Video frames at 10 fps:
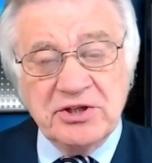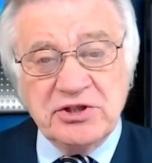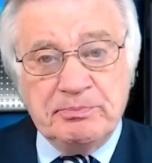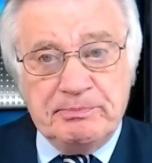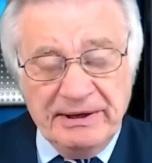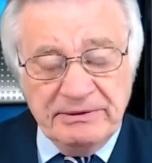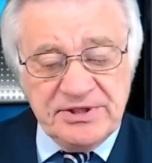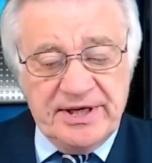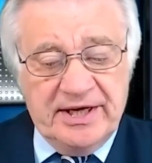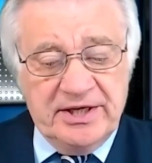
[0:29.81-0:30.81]
to
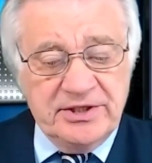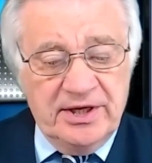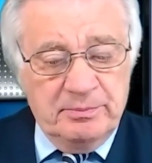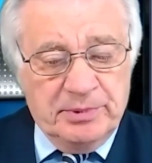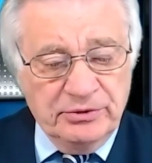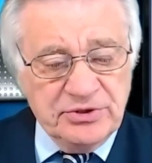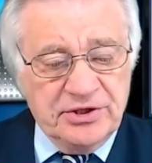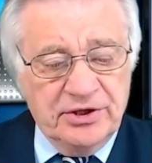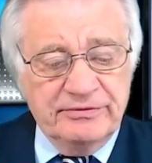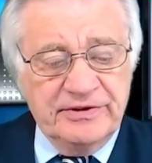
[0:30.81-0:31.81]
bounce ahead
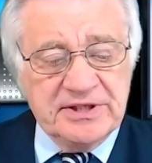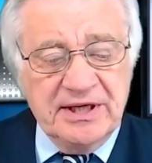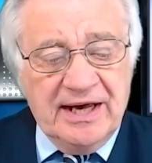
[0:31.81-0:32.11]
post-COVID